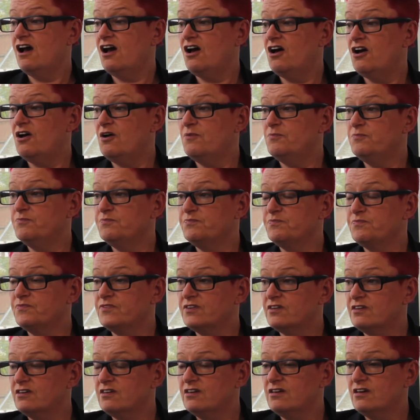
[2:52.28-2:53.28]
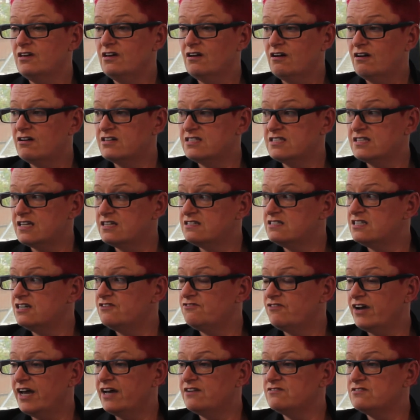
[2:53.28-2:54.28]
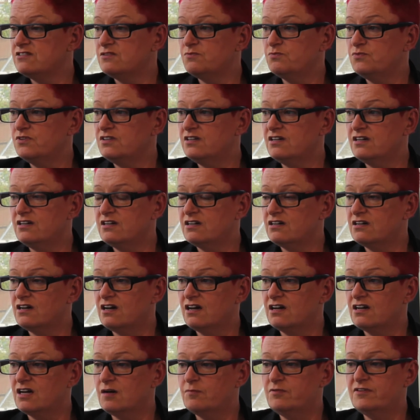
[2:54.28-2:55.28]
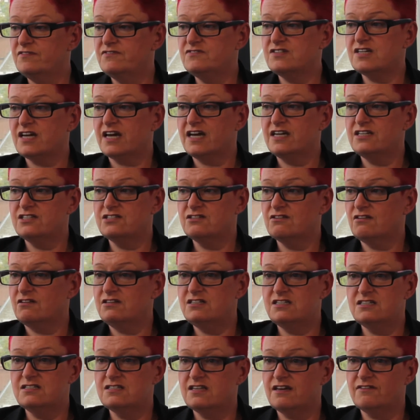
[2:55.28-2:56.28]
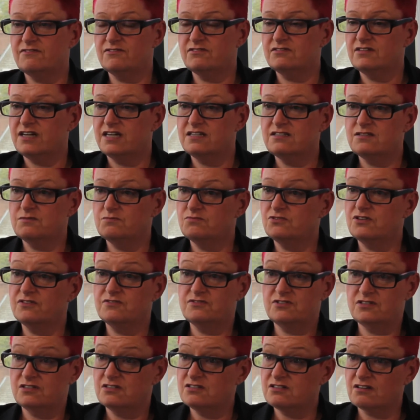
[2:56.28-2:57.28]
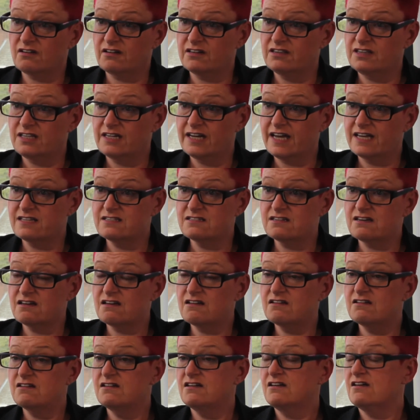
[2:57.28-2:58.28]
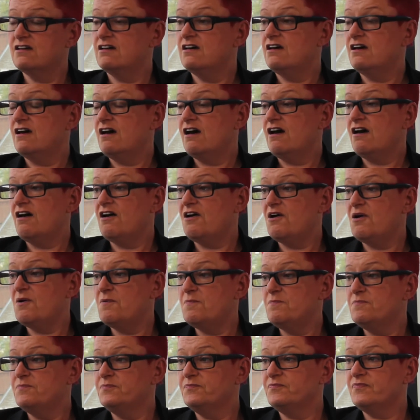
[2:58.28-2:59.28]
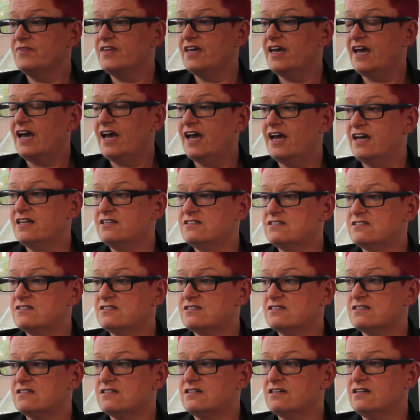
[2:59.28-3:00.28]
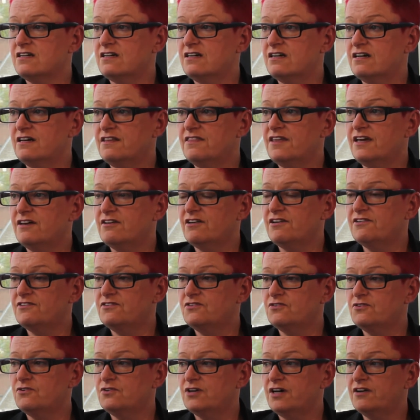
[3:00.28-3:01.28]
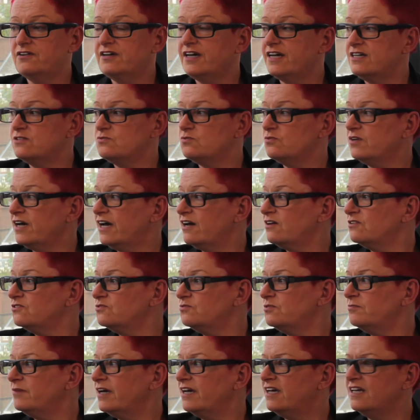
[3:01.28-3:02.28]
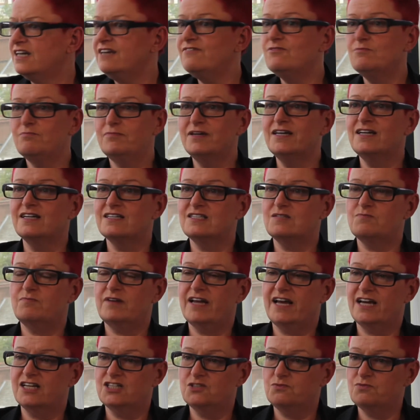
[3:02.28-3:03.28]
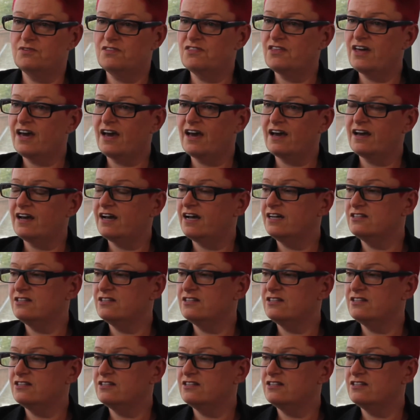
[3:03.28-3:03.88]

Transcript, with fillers: I sent it round, and within a couple of days, 97 heads and profs had signed the letter. And then I thought, okay, so how do we make an even bigger splash with that?